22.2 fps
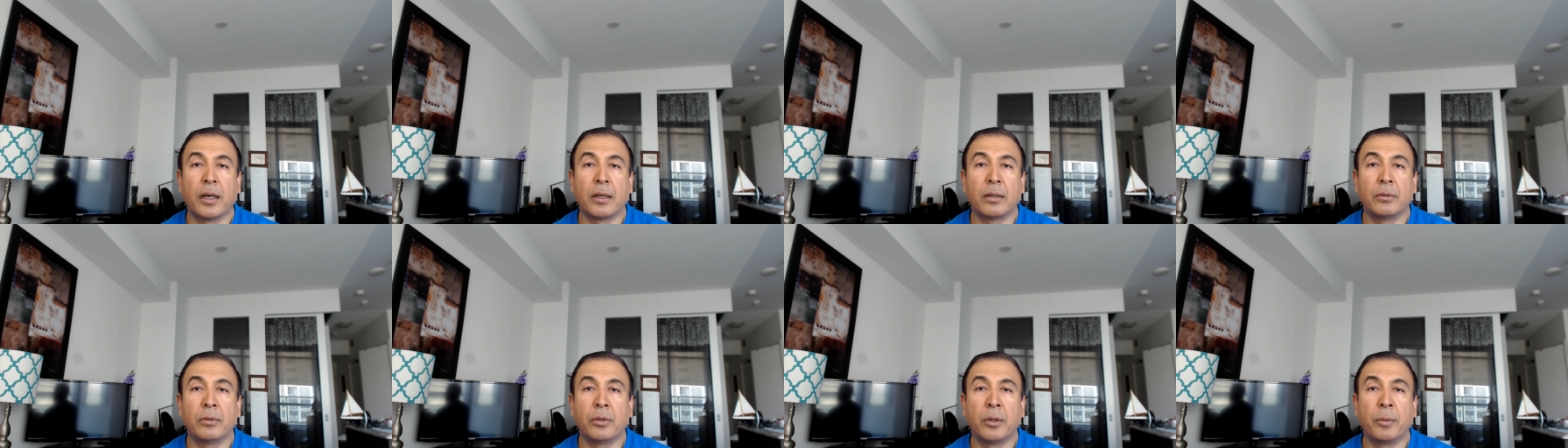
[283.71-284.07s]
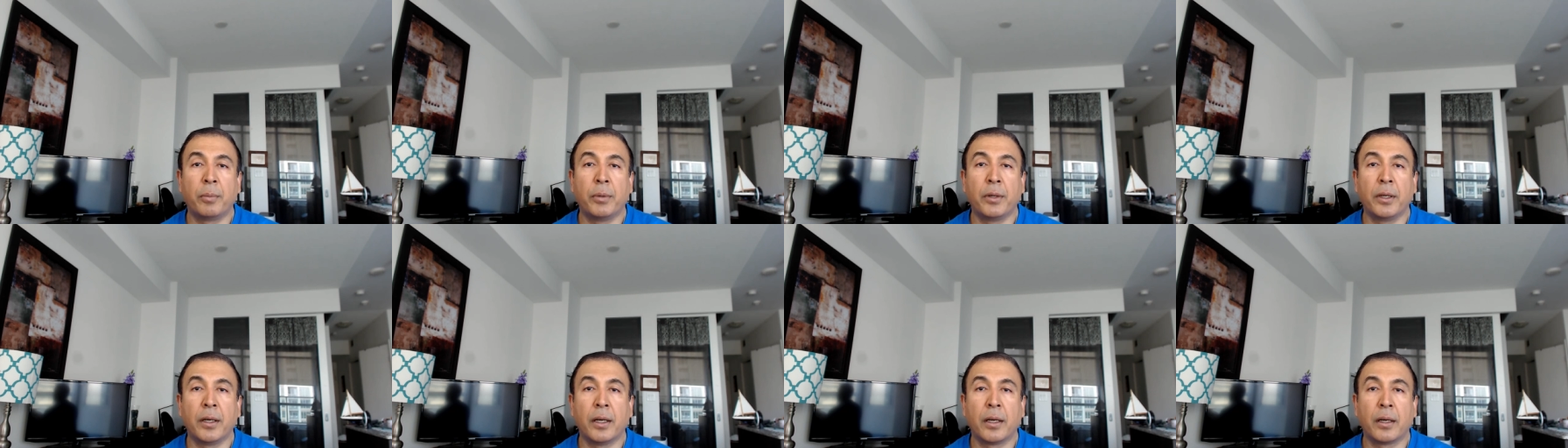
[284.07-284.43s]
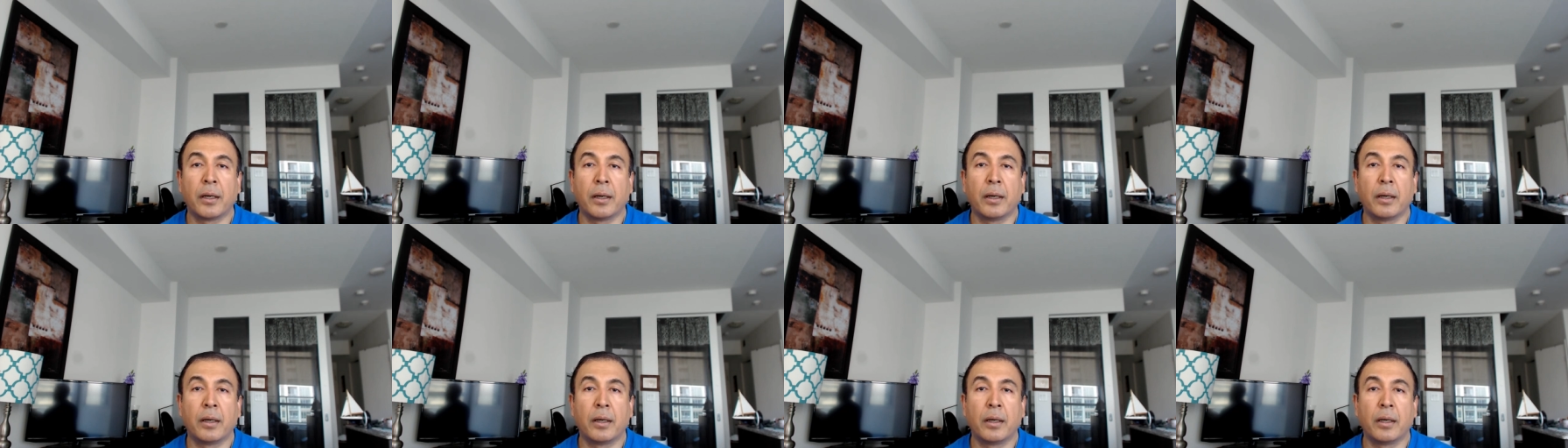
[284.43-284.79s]
would it be like
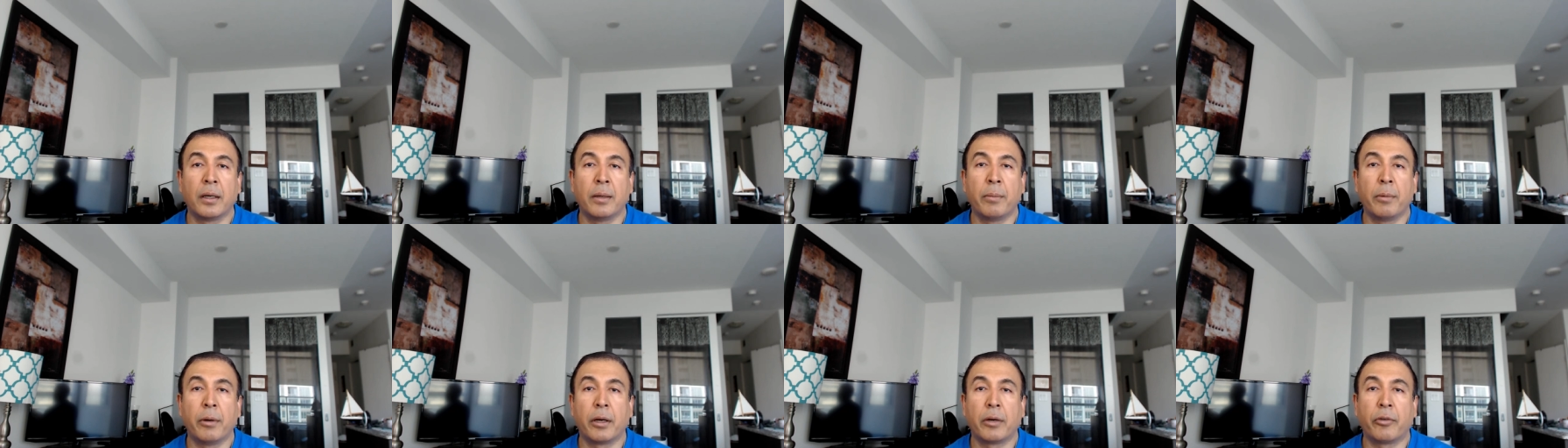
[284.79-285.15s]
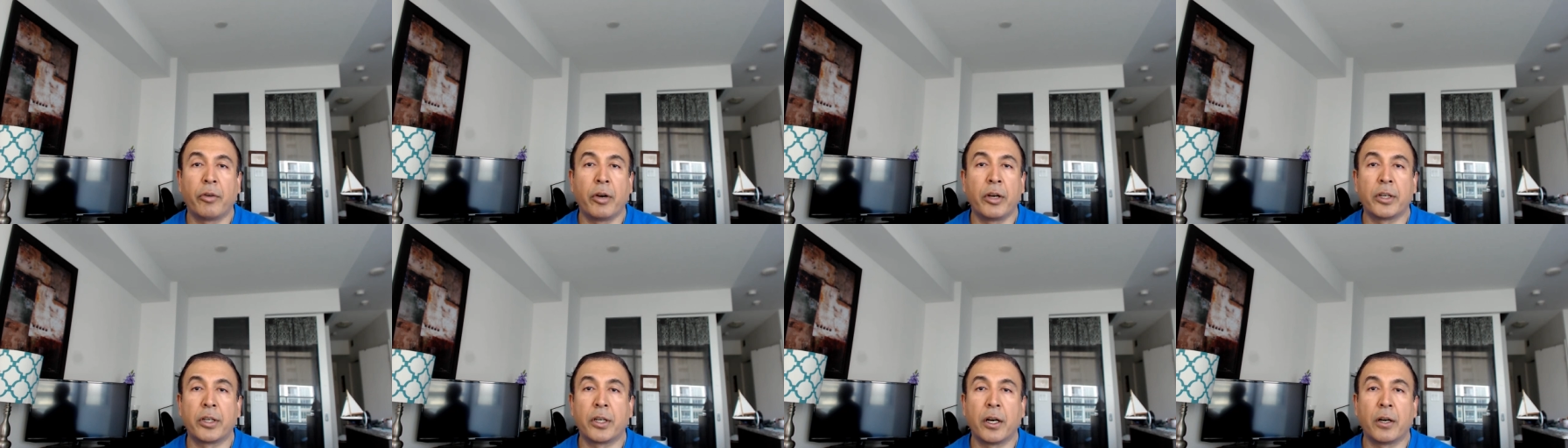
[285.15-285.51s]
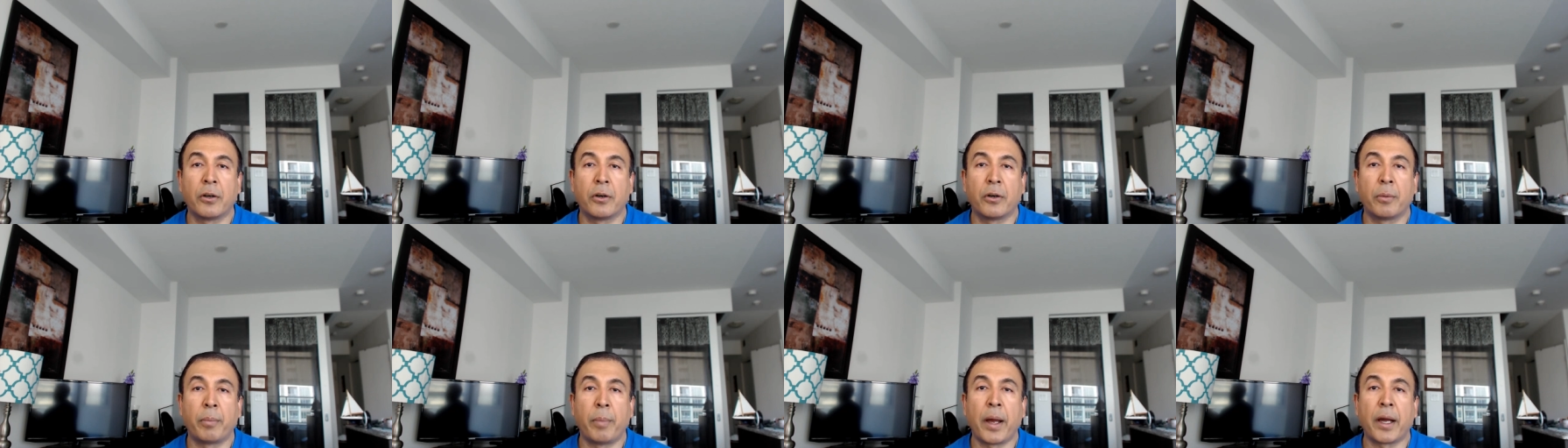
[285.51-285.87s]
a credit card
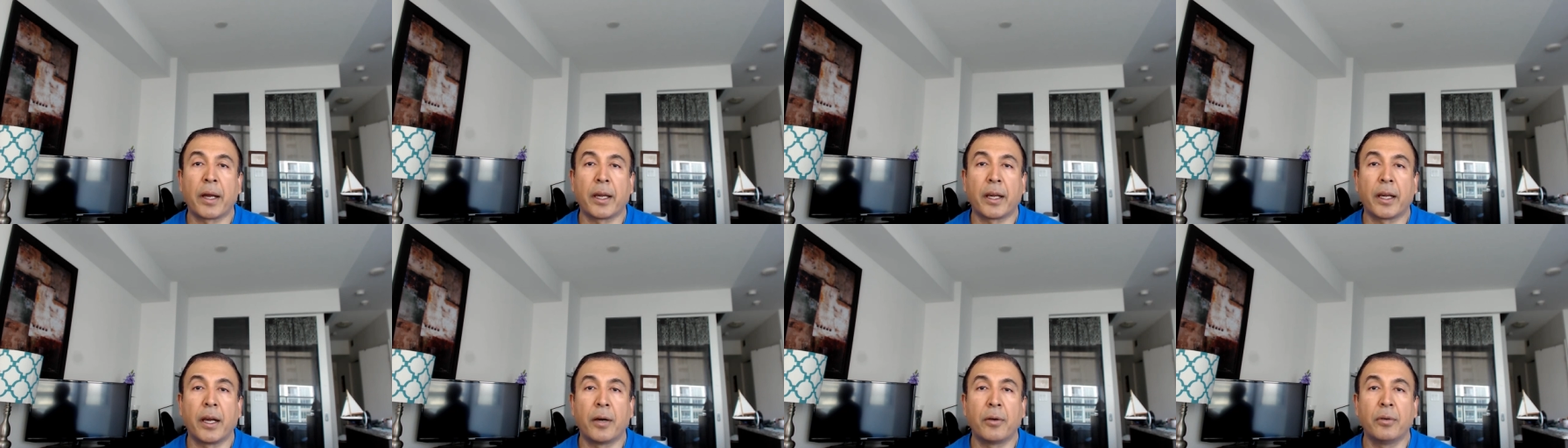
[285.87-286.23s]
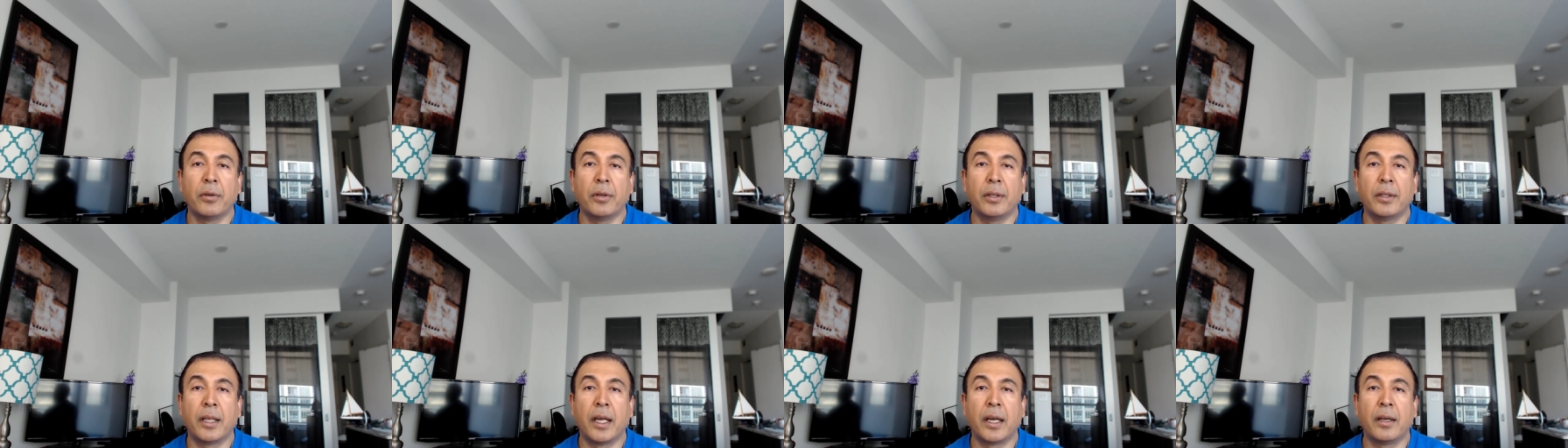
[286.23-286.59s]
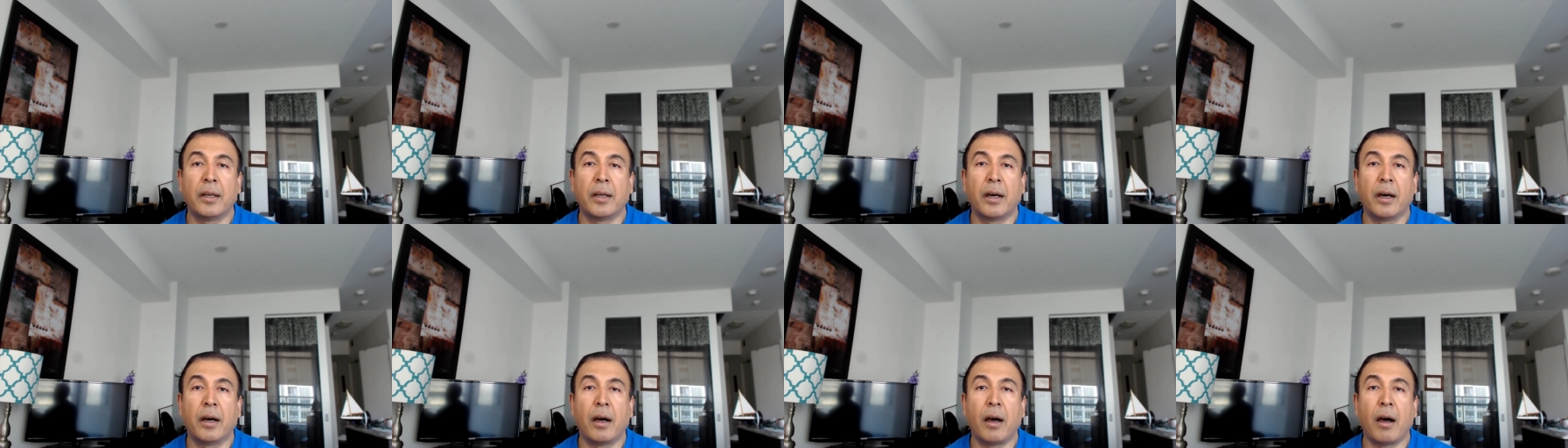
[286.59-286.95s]
or bank account, then
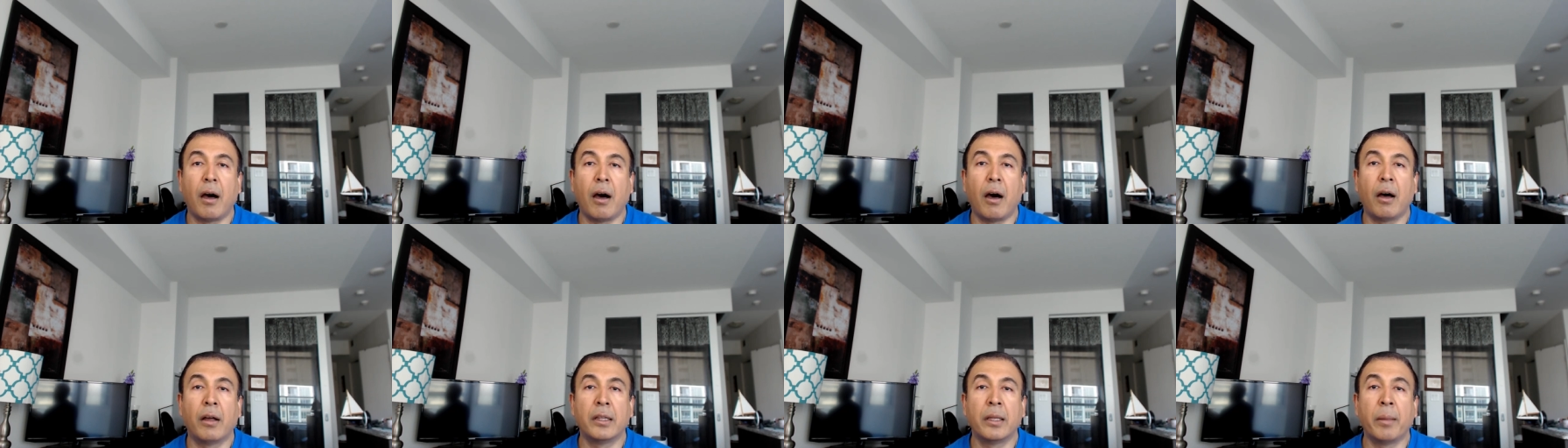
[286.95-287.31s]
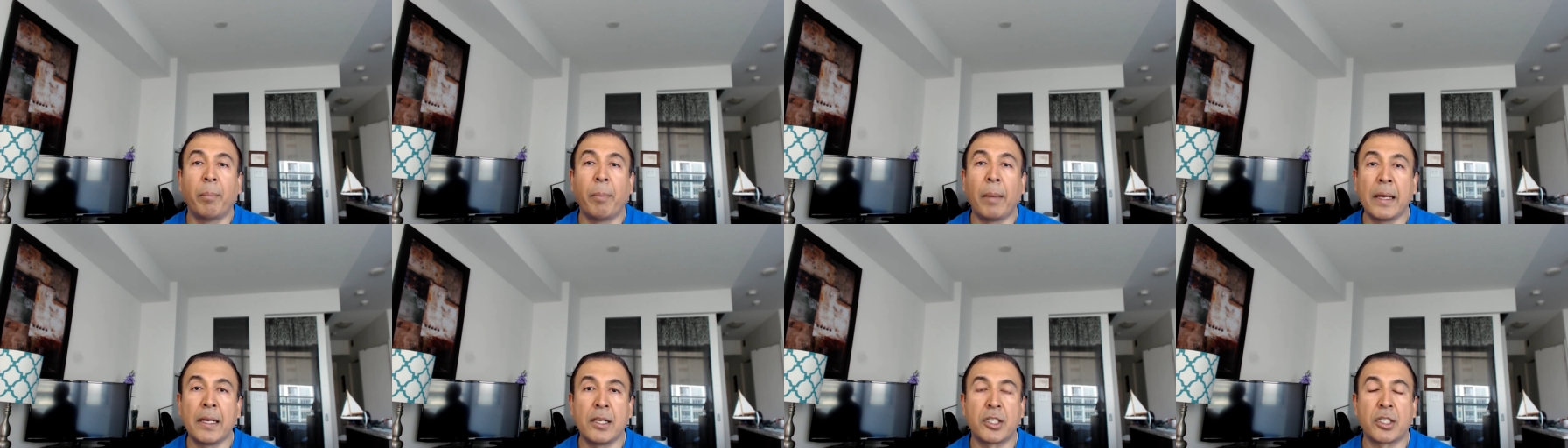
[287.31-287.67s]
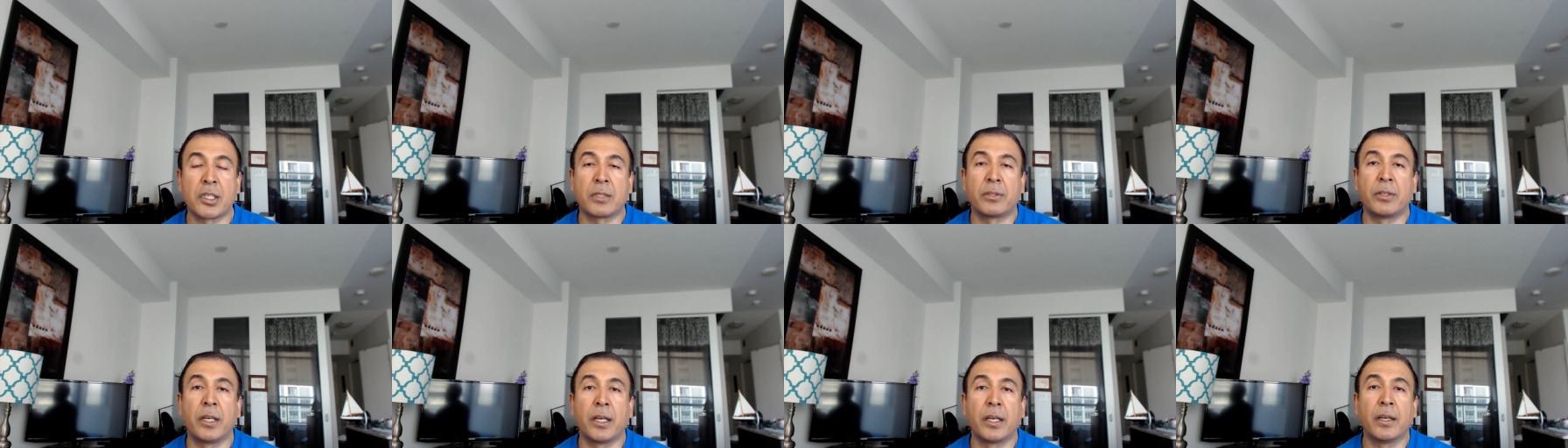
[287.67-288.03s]
on the main
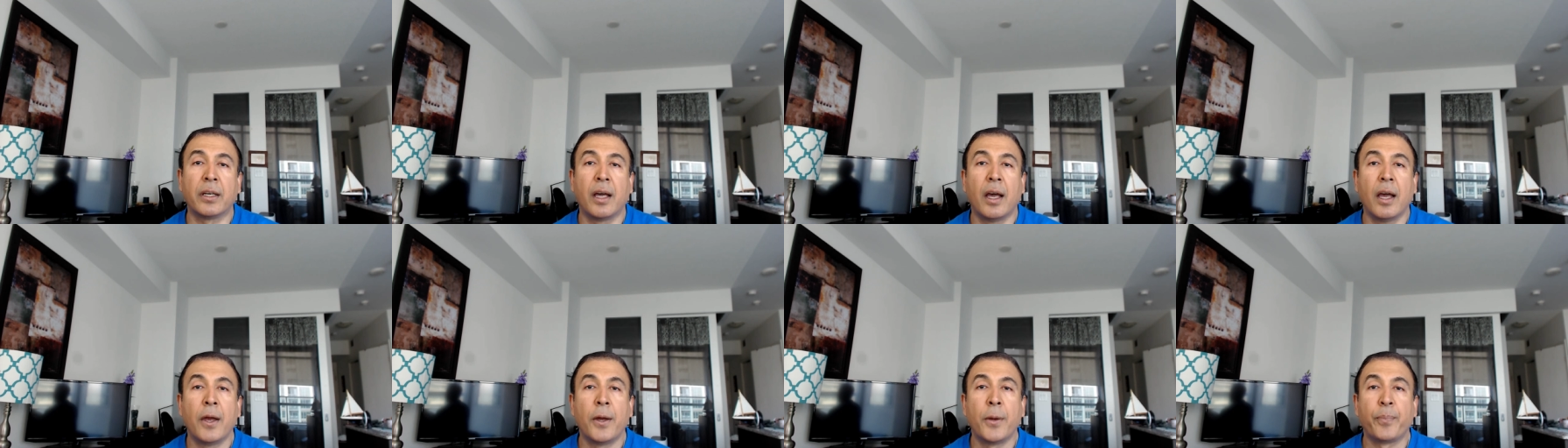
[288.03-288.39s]
screen